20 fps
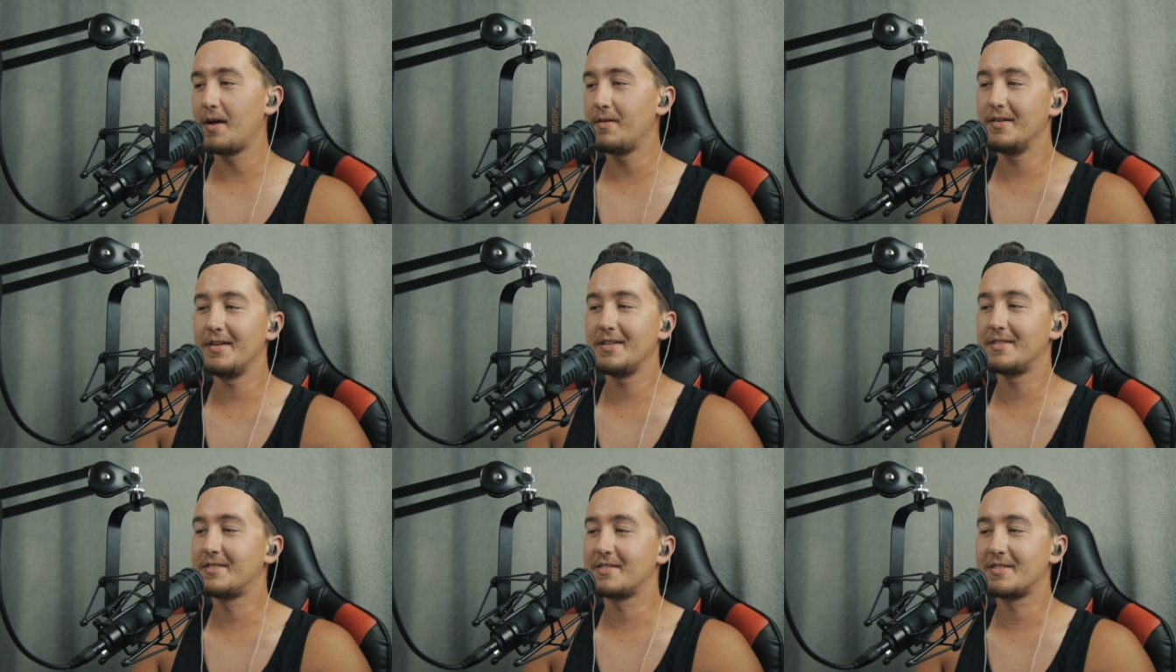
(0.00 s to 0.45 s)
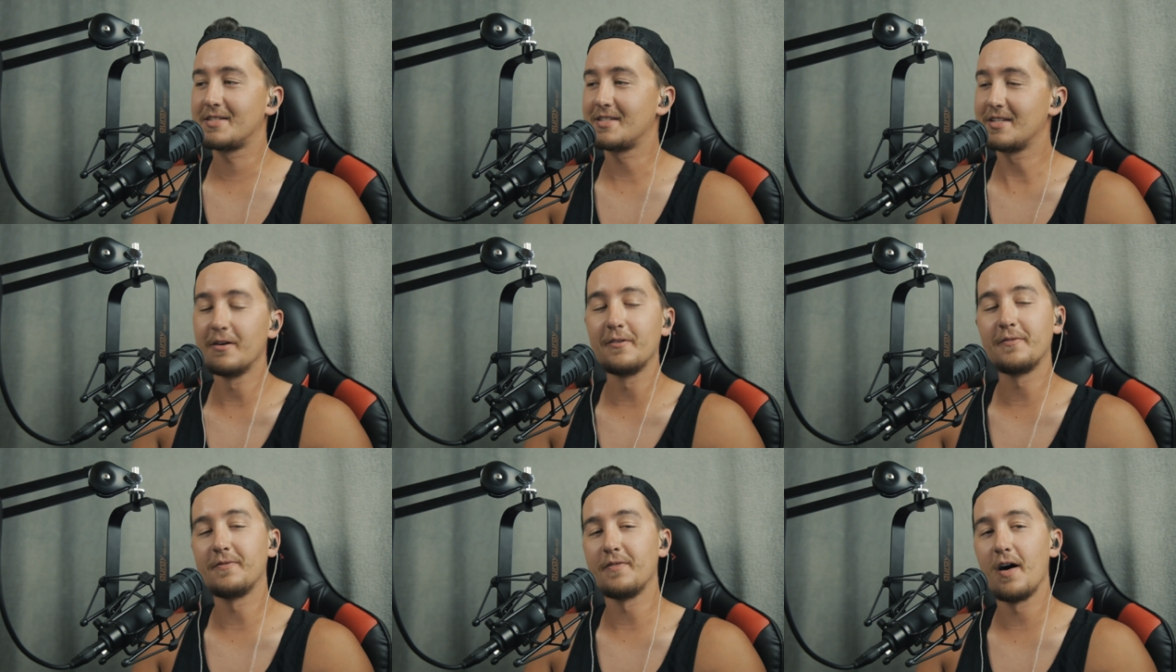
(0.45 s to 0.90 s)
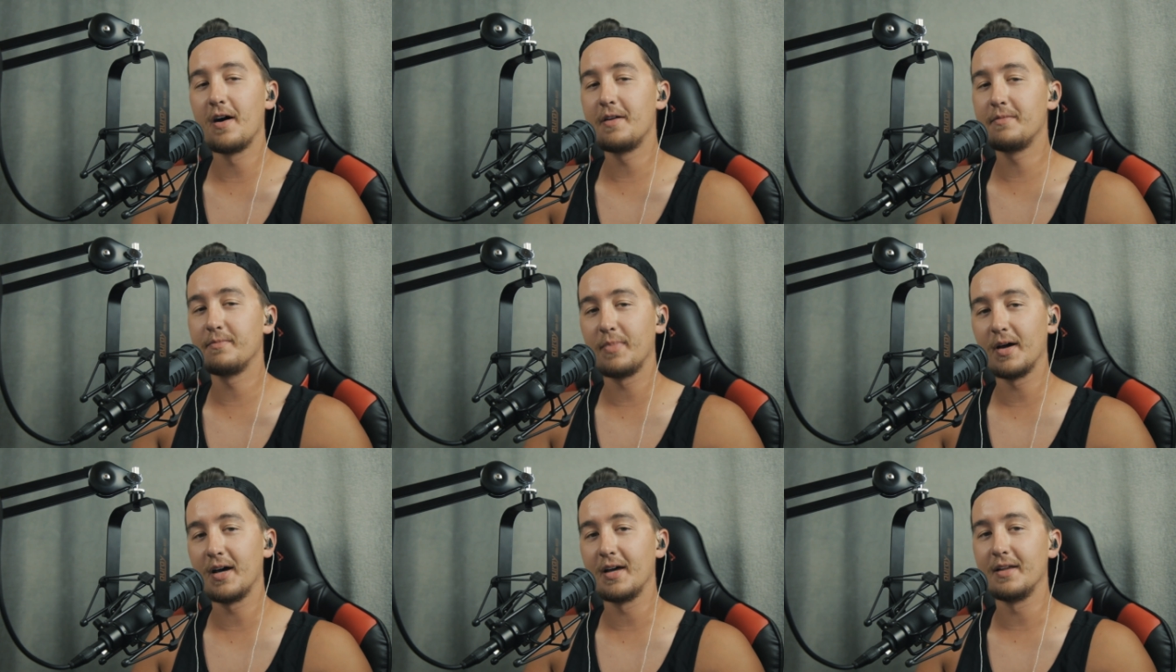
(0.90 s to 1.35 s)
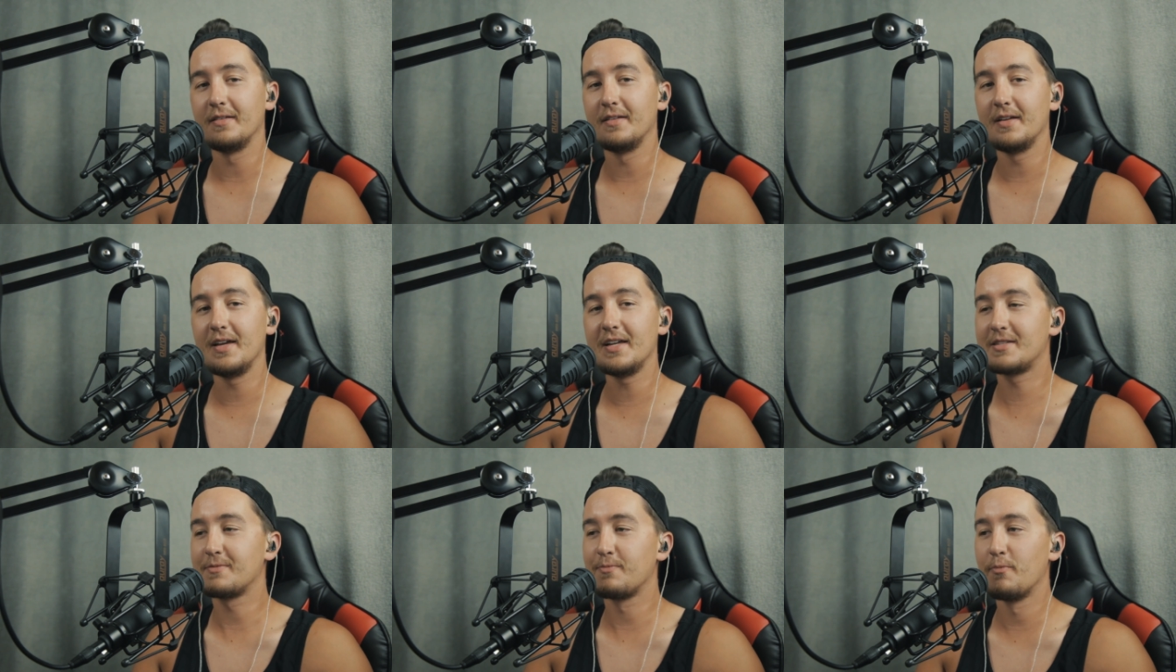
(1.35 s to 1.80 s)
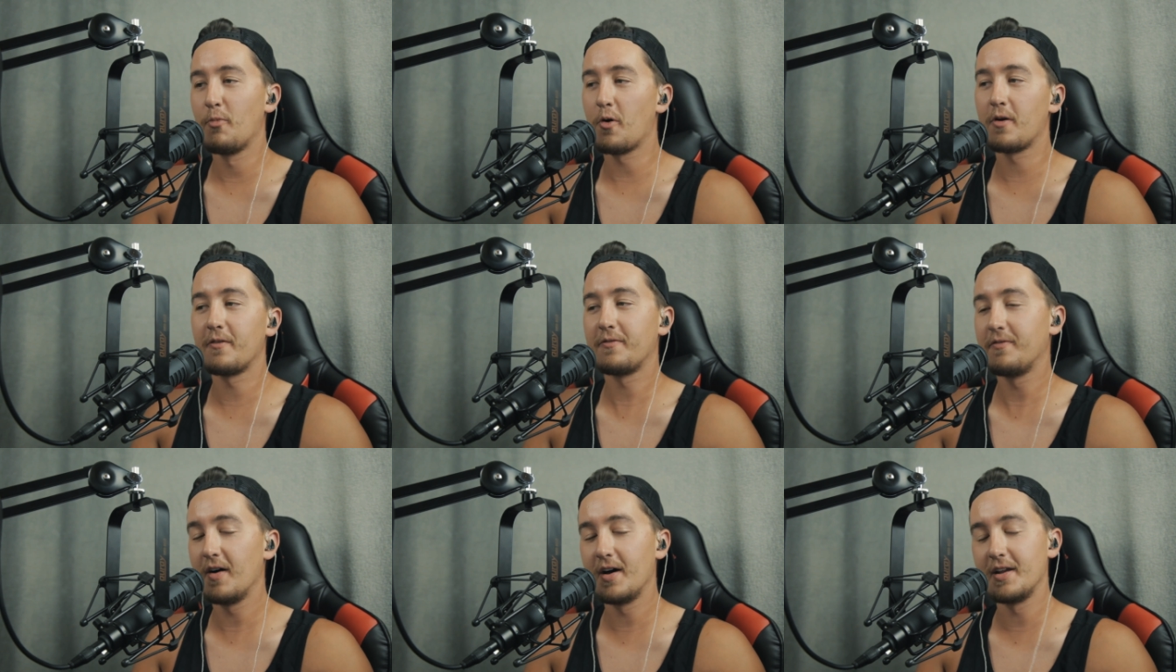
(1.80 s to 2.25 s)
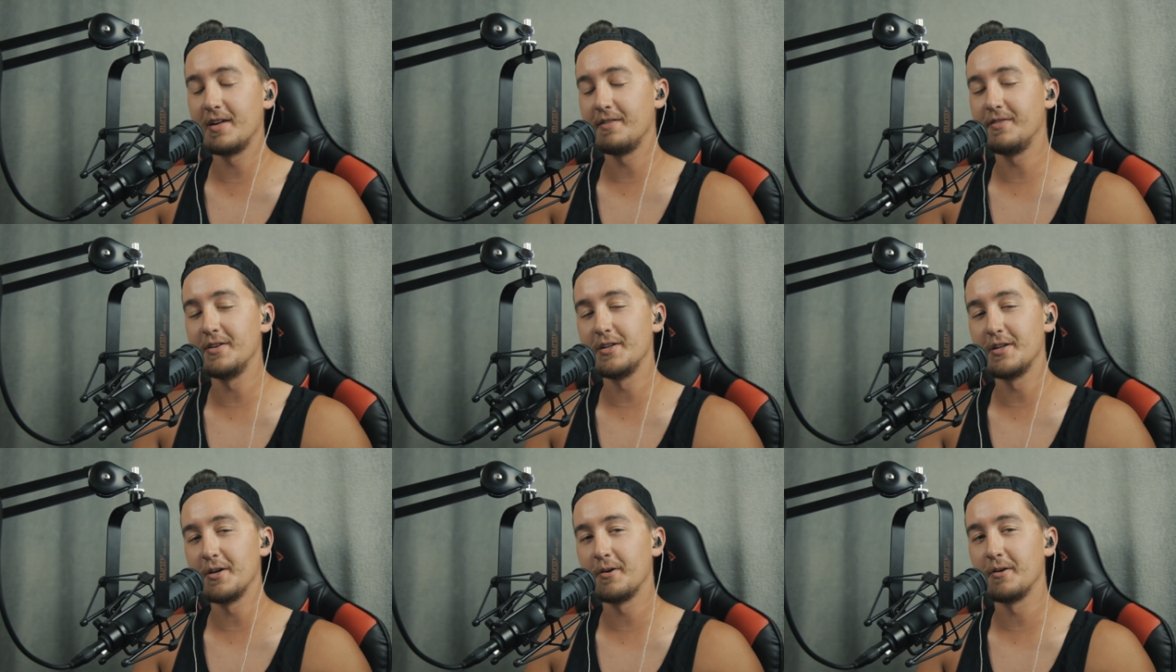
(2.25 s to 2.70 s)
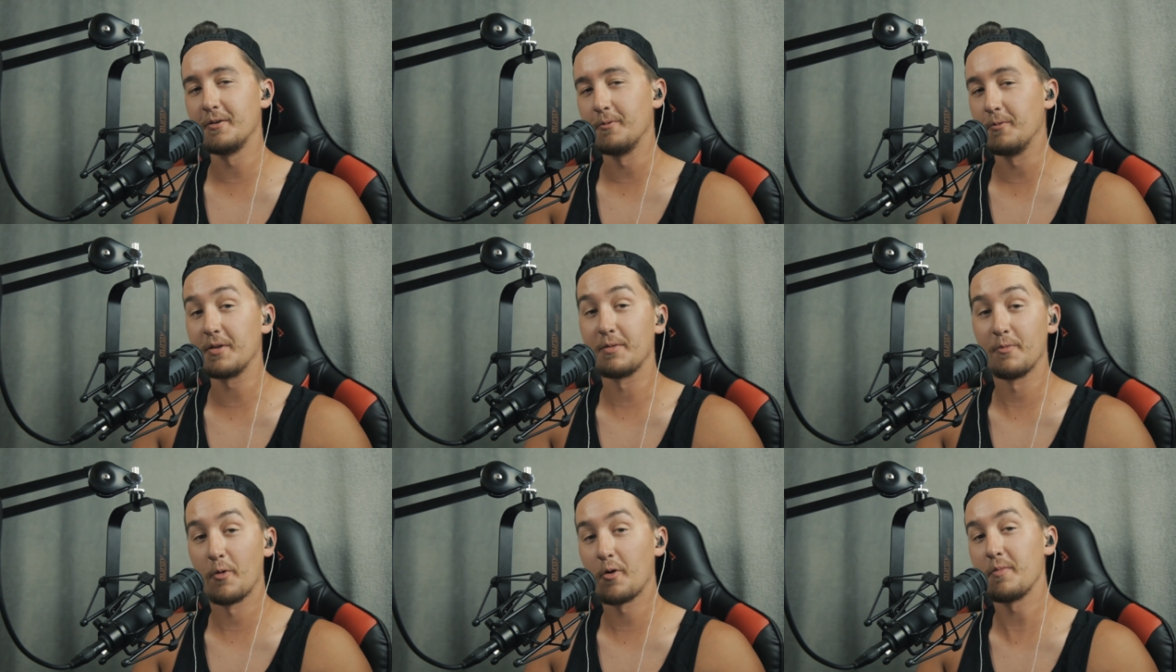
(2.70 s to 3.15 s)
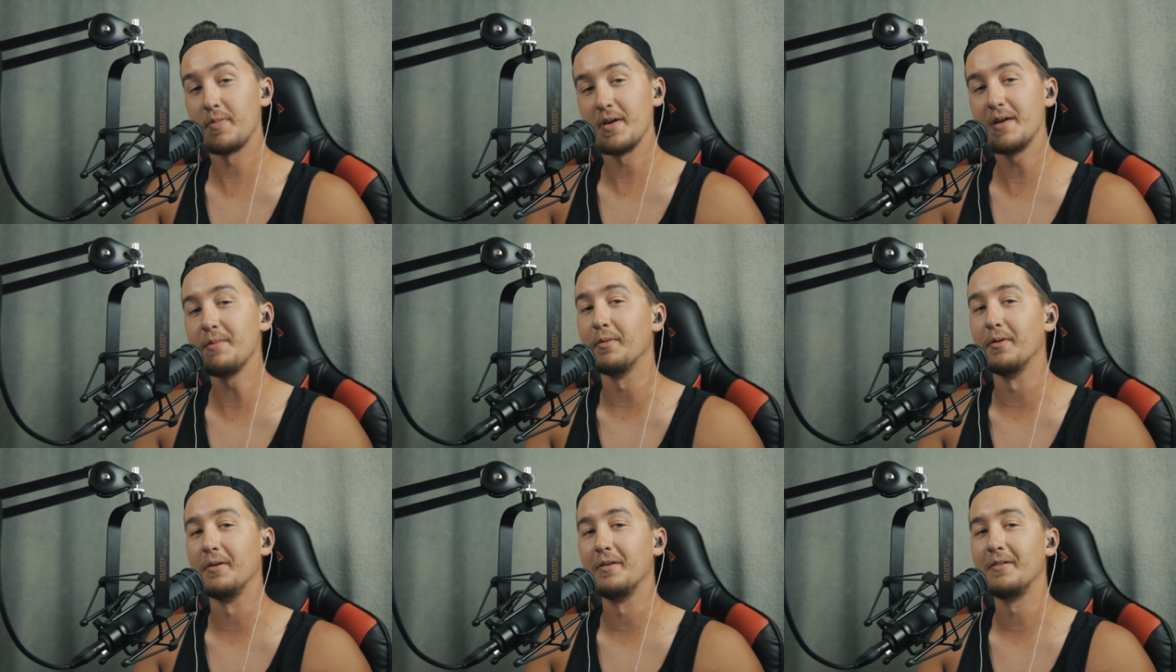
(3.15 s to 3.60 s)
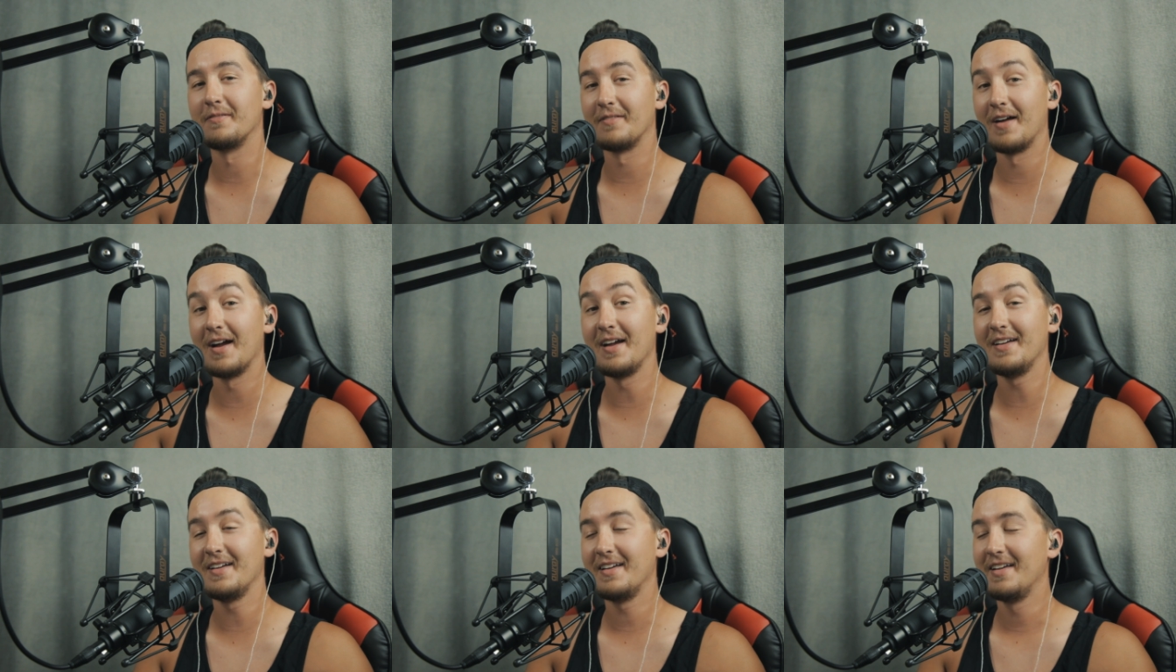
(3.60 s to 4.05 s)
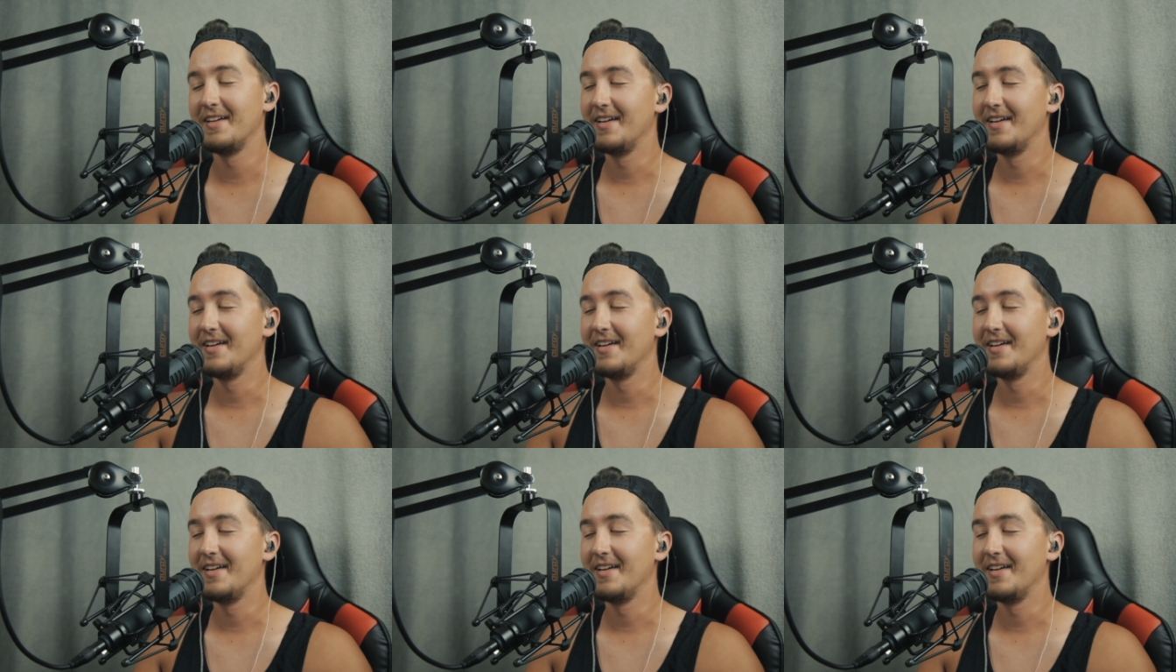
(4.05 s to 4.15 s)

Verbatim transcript: it's still fun, but it's more fun if you do it with more people, right?